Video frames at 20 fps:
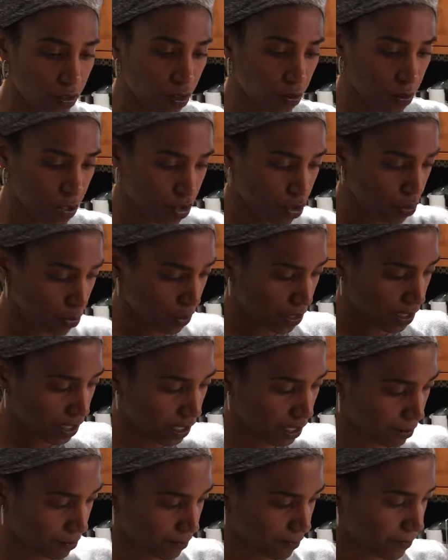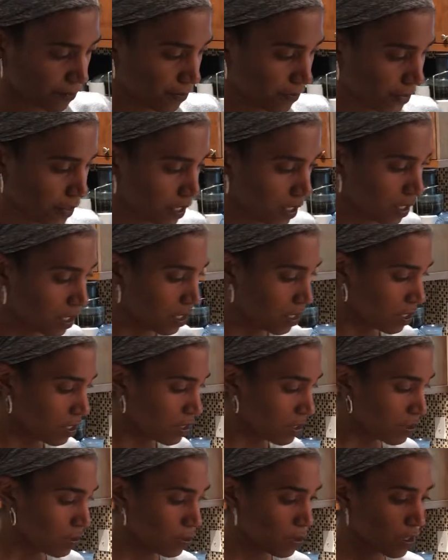know what you put in it.
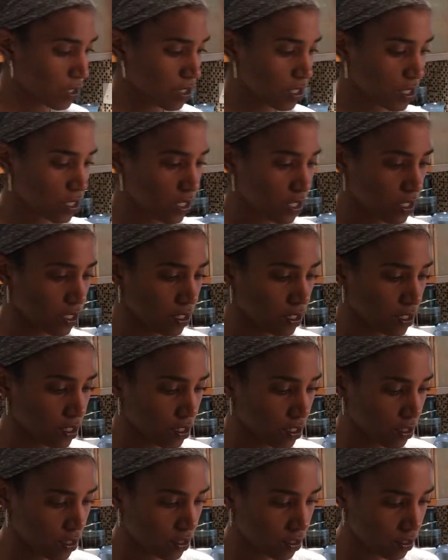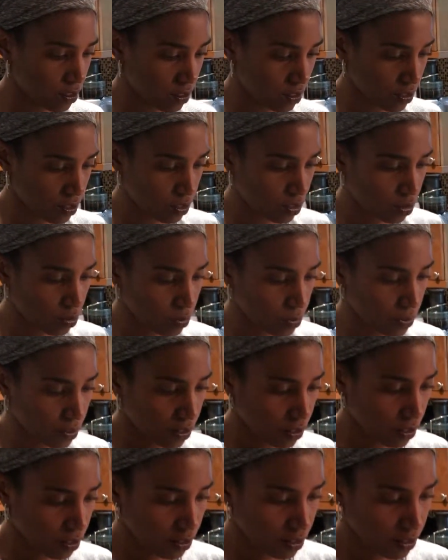So we're just gonna scoop
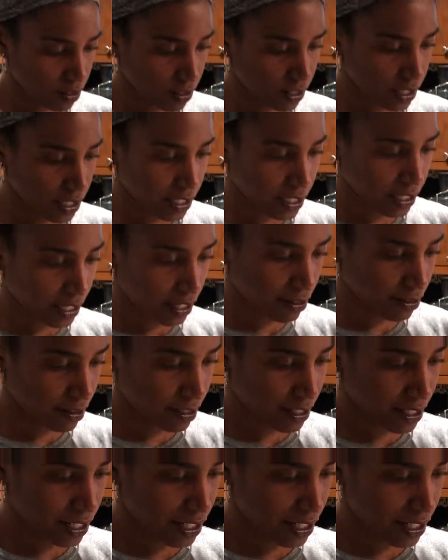all these out, and